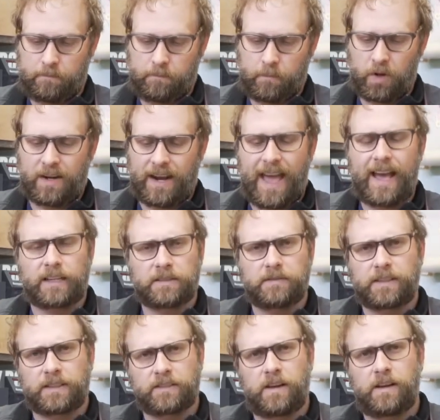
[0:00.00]
an
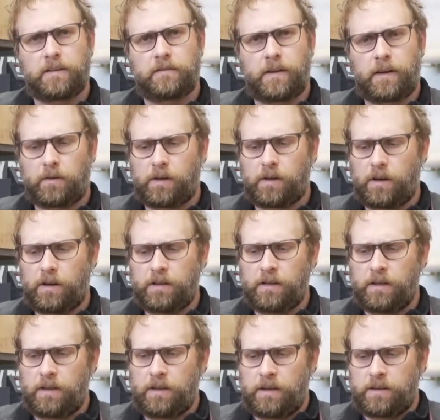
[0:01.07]
X-fix on, if I recall.
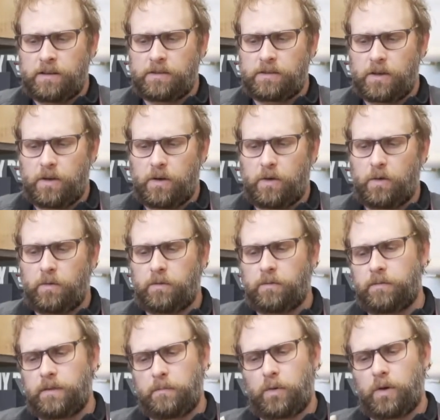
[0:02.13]
So
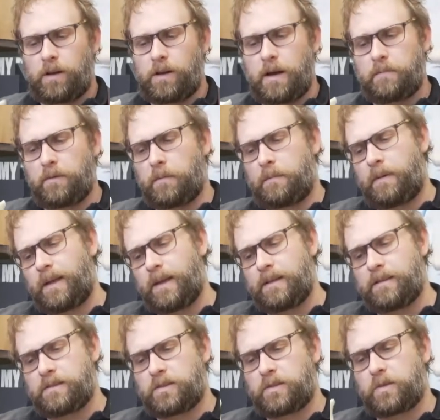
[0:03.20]
they put a couple
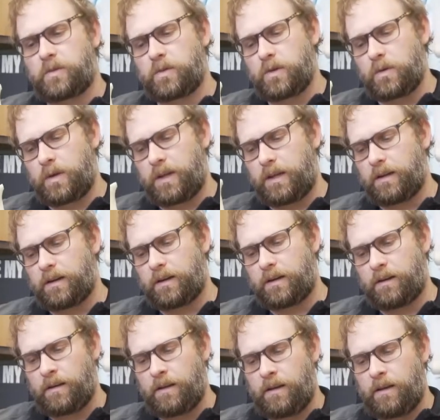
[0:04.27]
pins through here,
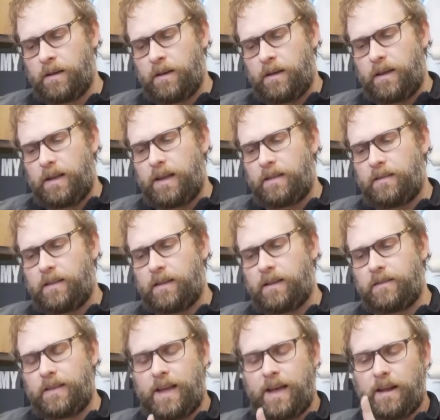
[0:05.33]
and then
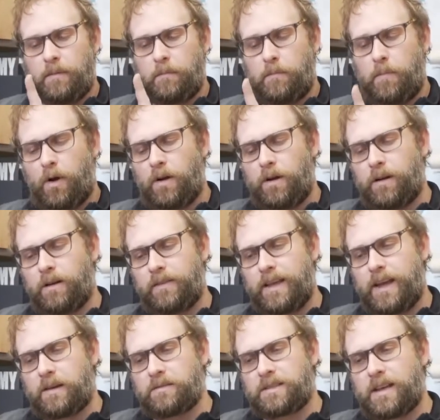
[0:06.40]
they had a bar on the
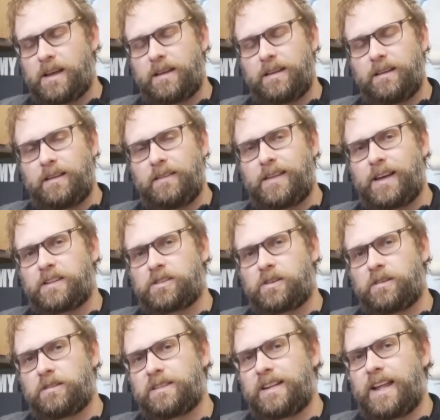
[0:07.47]
outside, and that is
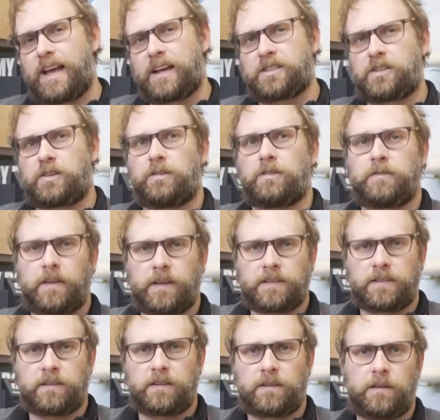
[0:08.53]
called an external
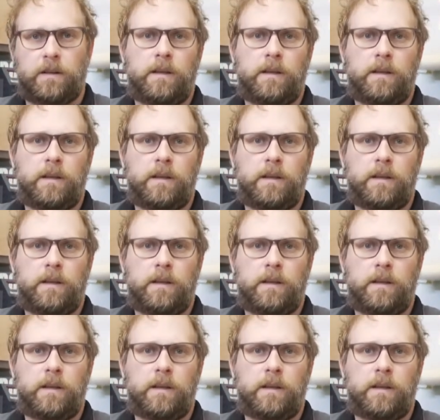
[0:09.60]
fixator.